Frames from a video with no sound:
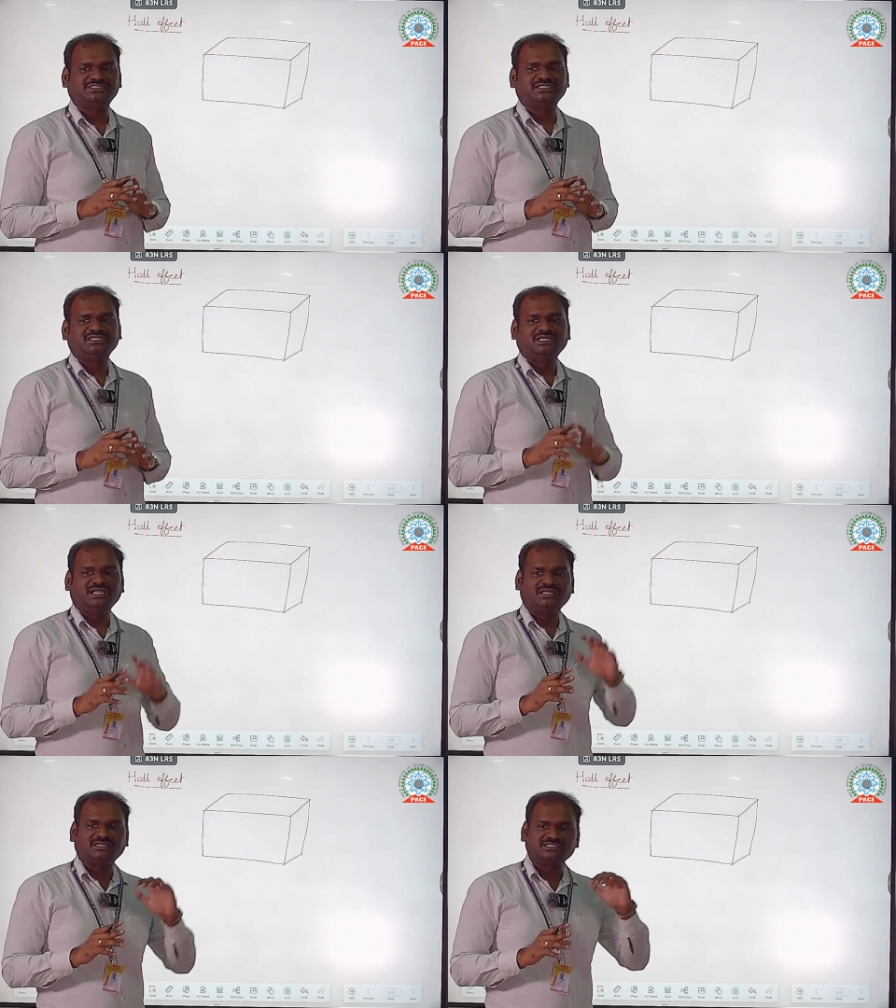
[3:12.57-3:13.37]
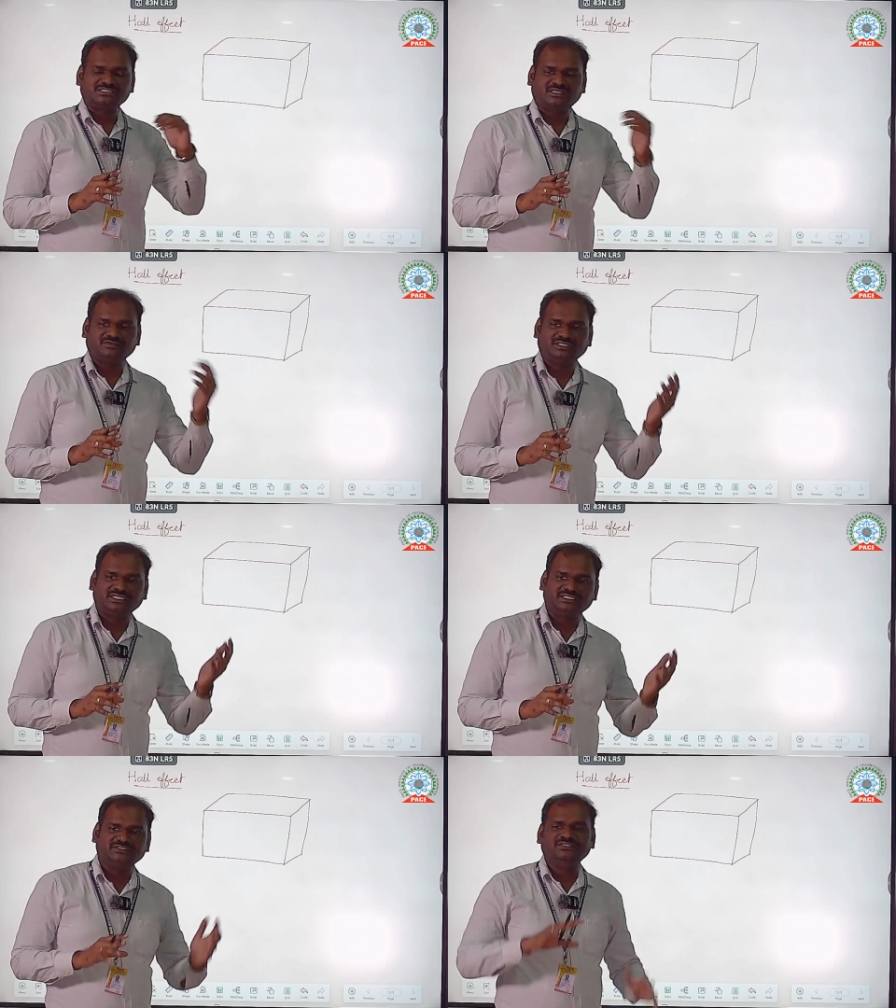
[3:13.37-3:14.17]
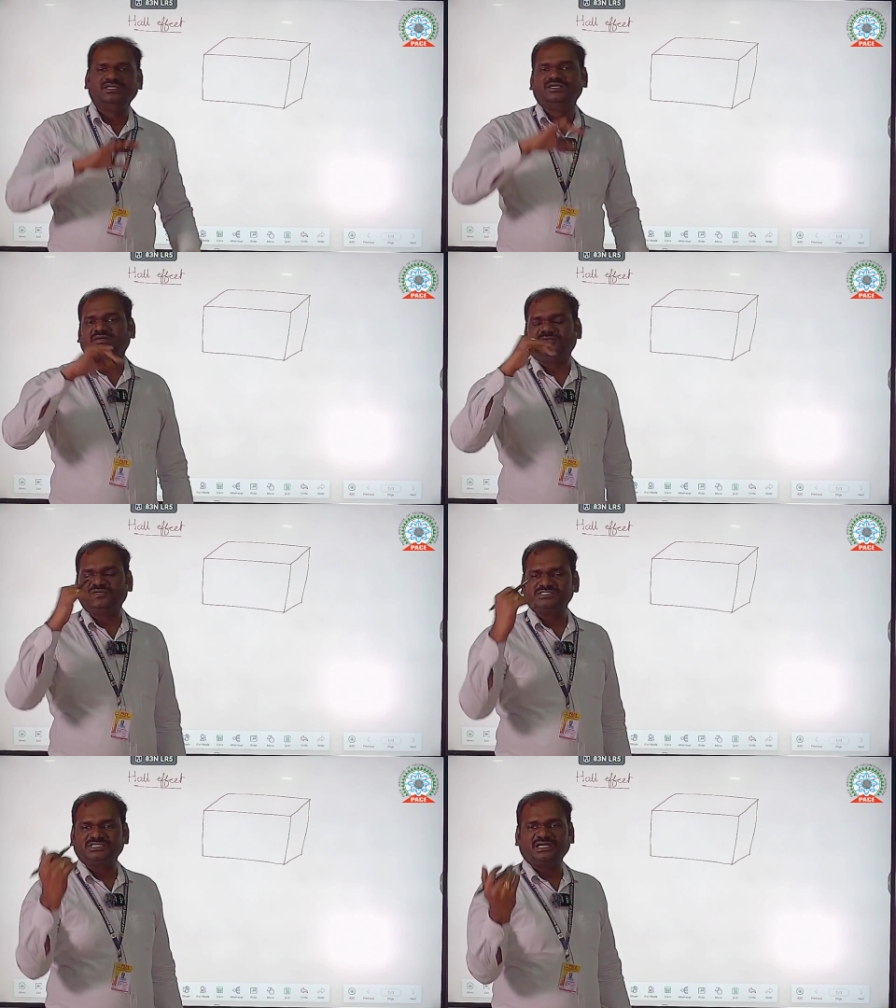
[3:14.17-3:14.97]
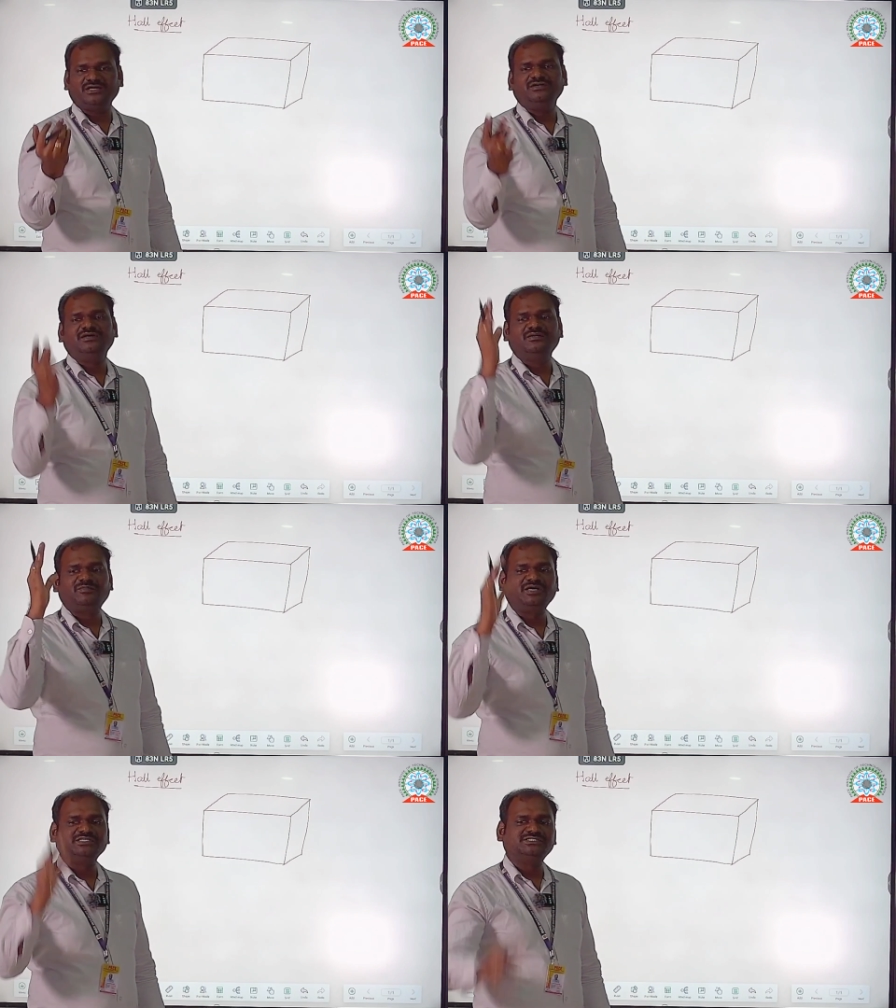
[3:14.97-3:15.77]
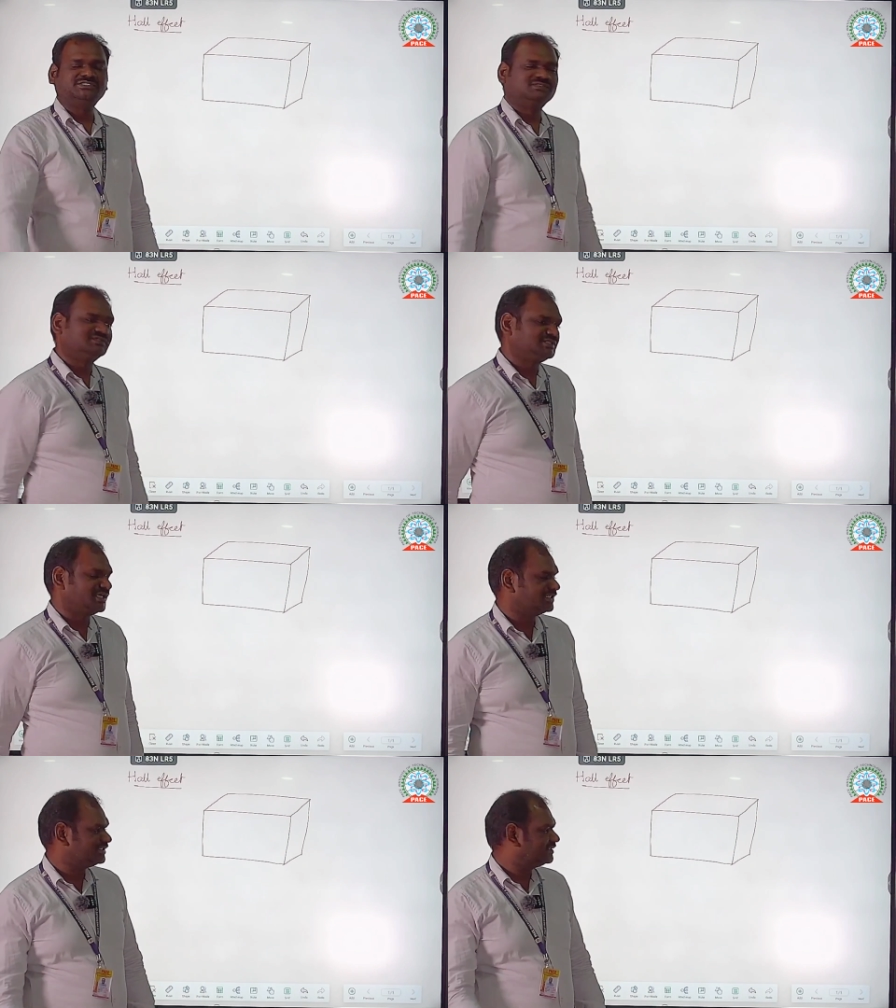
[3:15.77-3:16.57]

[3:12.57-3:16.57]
Electrons have negative, holes have positive charge.